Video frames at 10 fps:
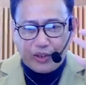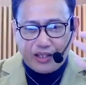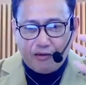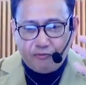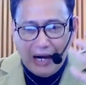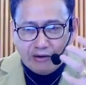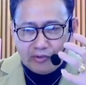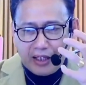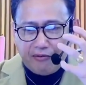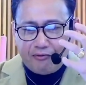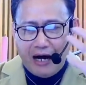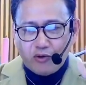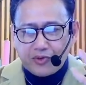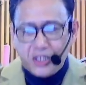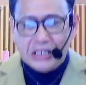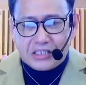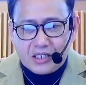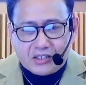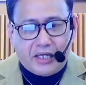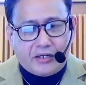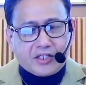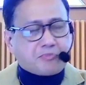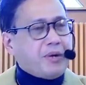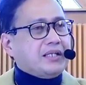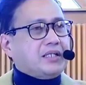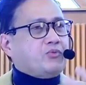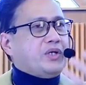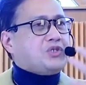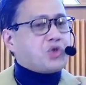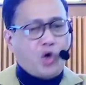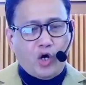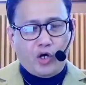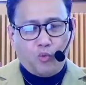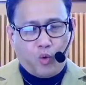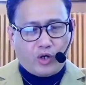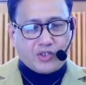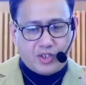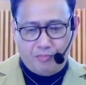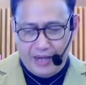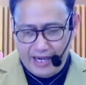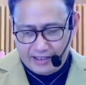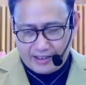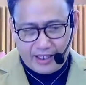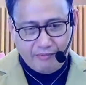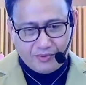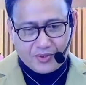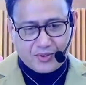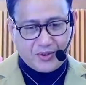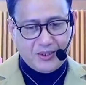they finally found Jesus, they responded with joy, worship, and gifts.